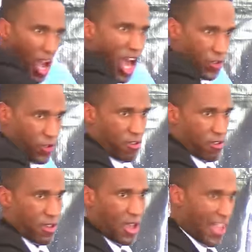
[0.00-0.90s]
among
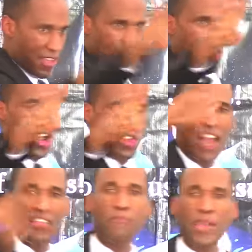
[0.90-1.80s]
us as a
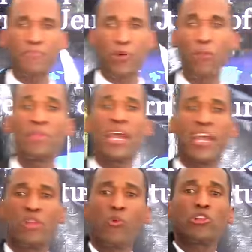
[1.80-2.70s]
church, as a
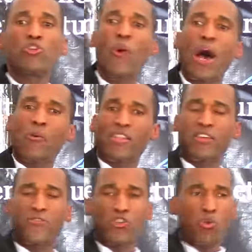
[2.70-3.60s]
people. It will do what?
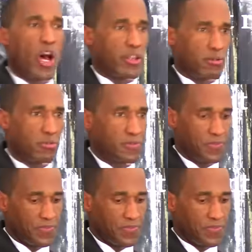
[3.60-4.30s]
What's the first one?